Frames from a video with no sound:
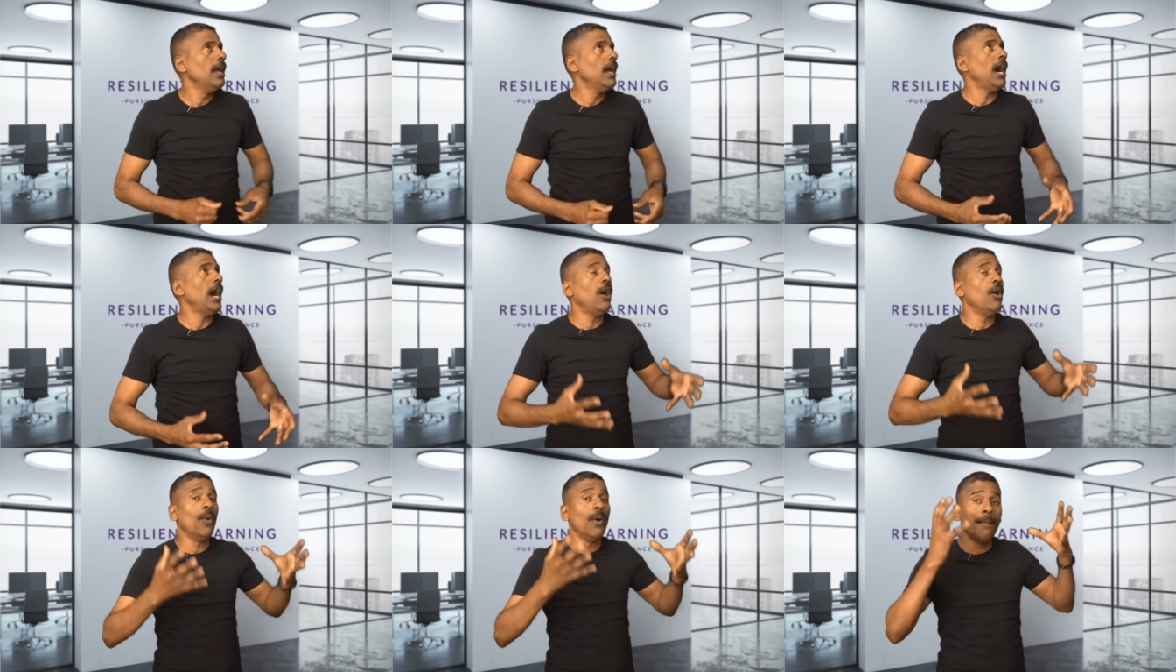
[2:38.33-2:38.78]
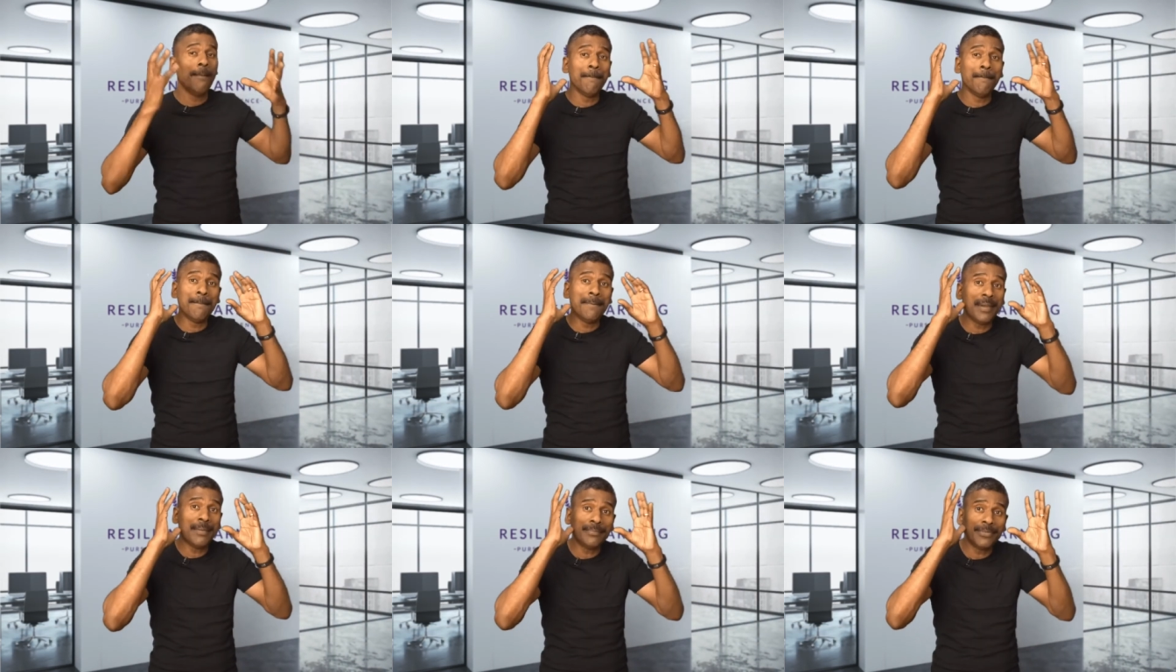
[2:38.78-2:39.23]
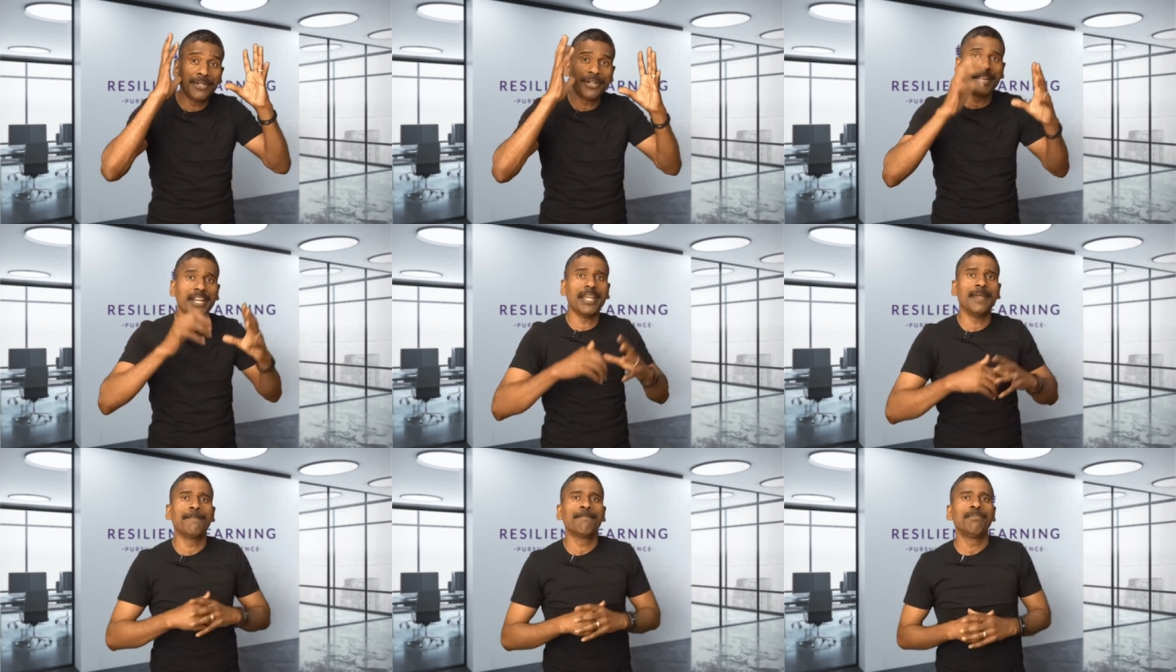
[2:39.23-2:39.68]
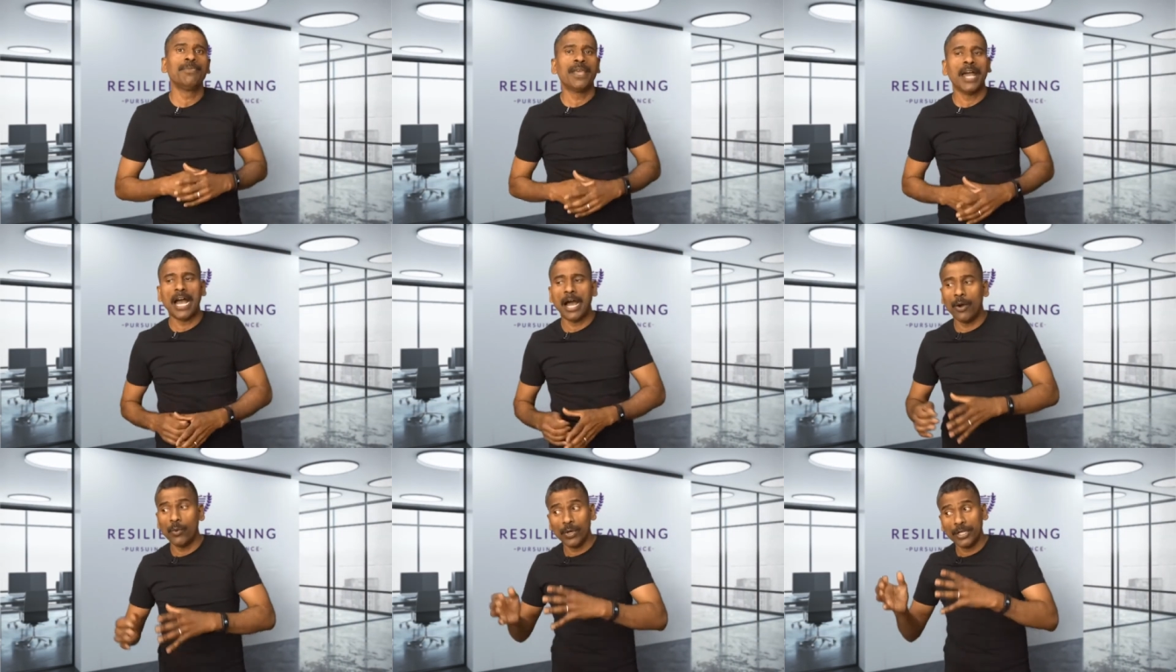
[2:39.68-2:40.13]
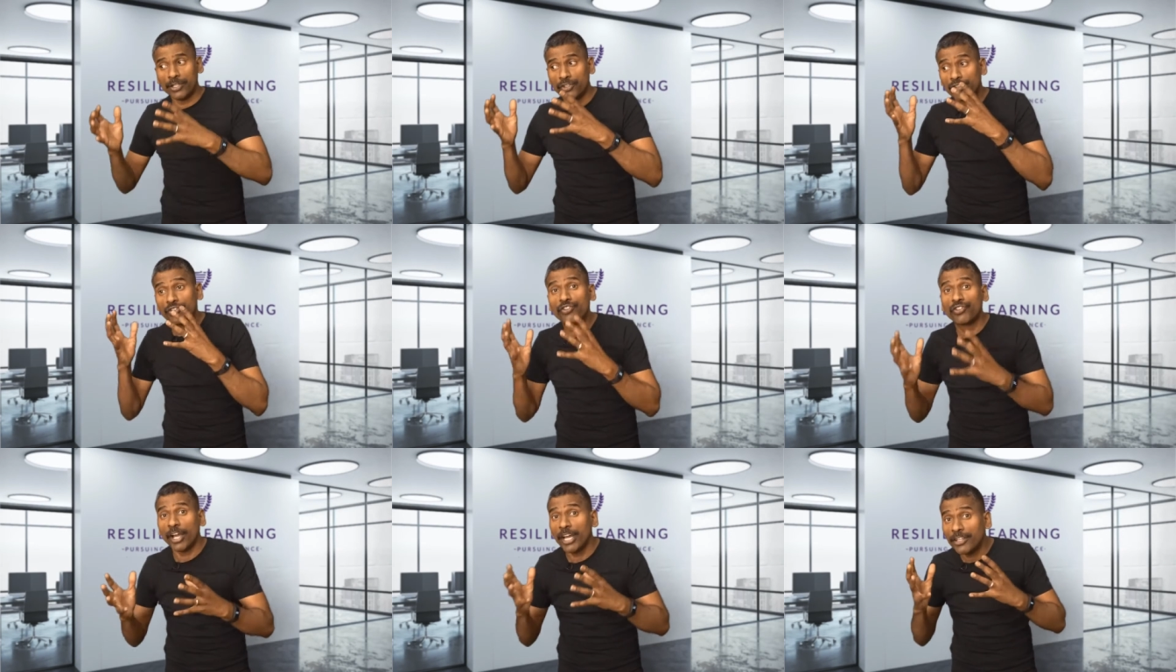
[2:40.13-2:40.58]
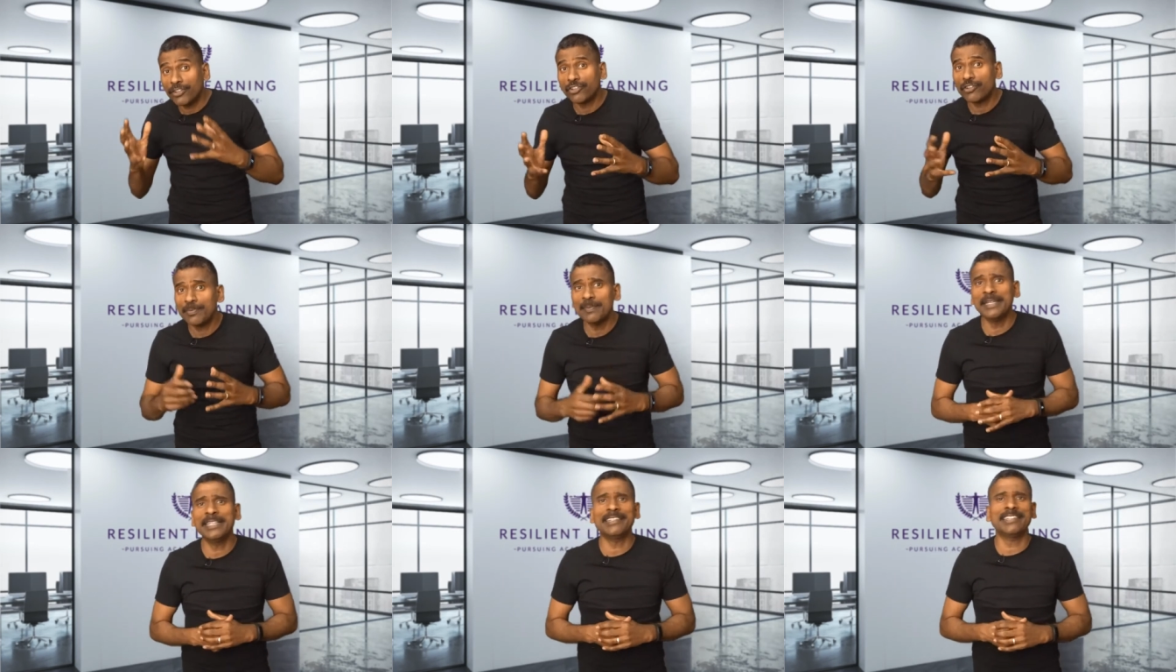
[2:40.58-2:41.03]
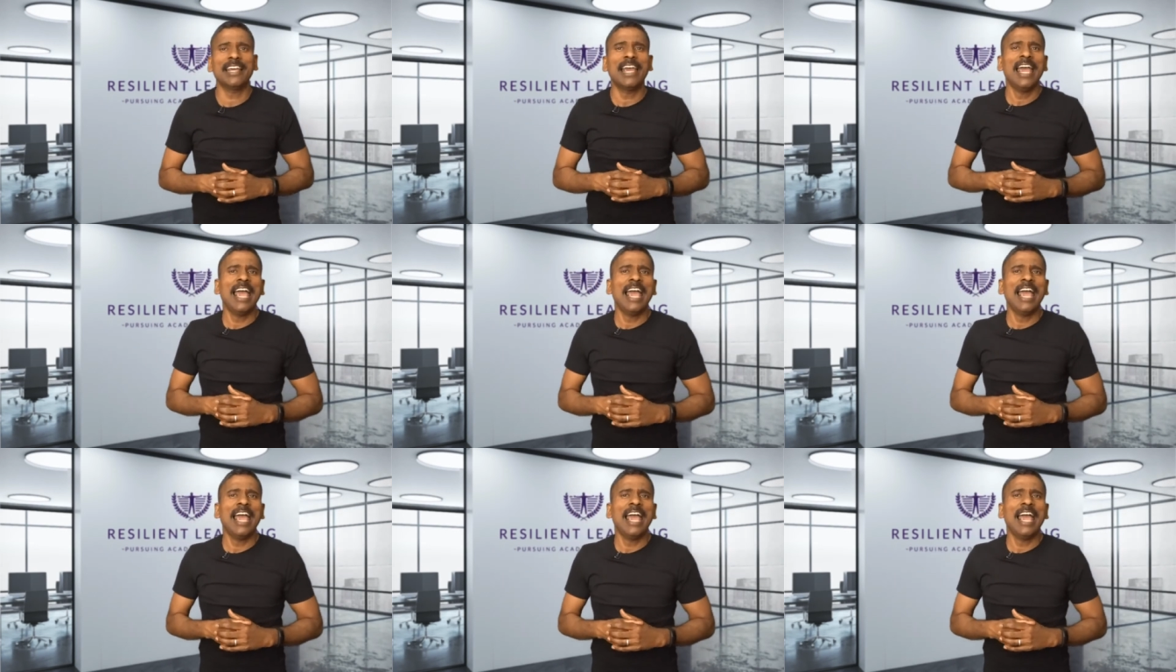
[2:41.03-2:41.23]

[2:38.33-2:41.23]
our memory, our judgment,